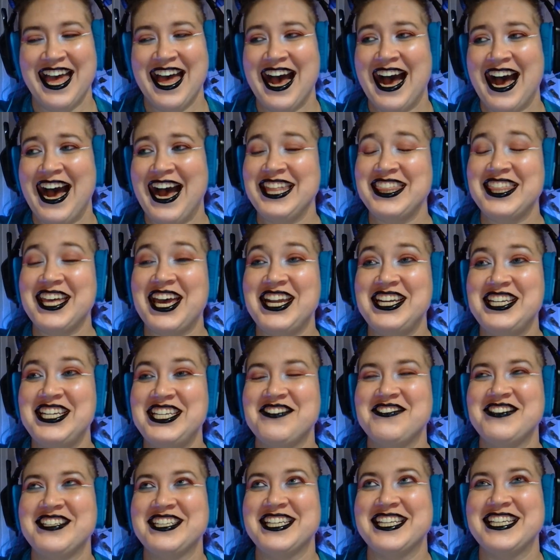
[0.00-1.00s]
I thought
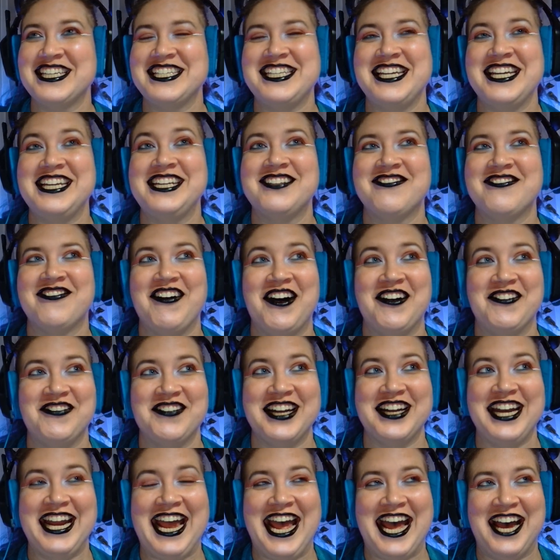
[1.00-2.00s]
she was gonna say 12
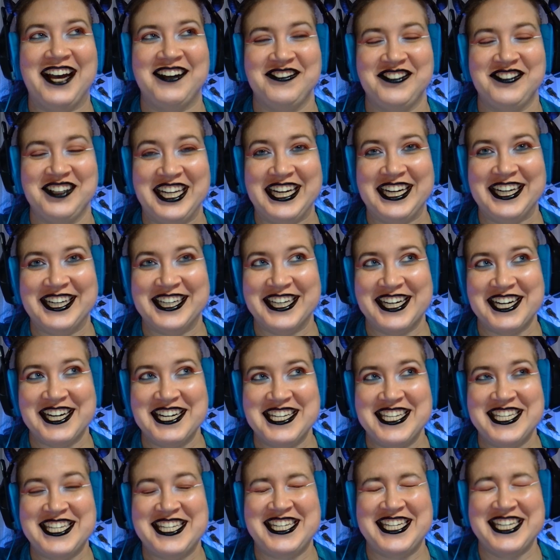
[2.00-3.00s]
and a half
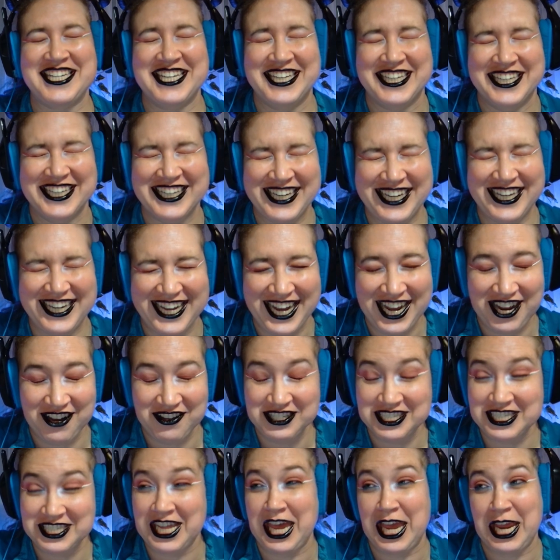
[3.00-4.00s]
years. I
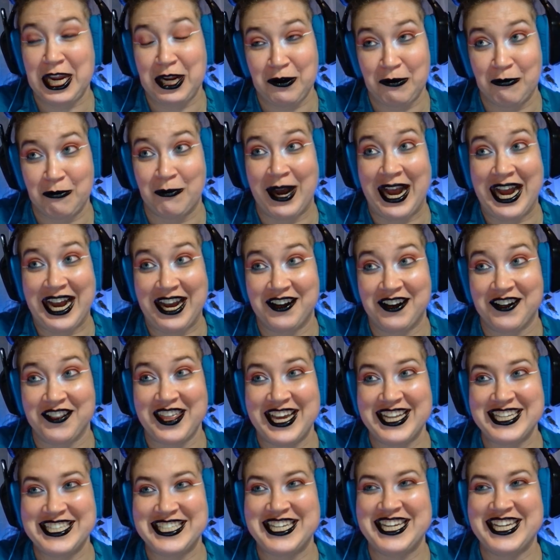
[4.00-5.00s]
was like, wow,
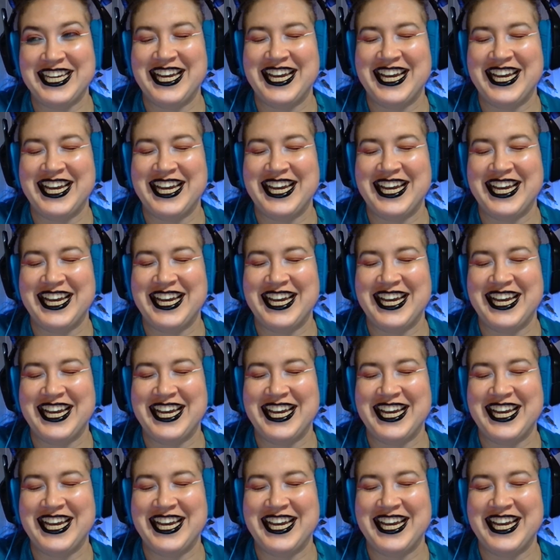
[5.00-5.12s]
that's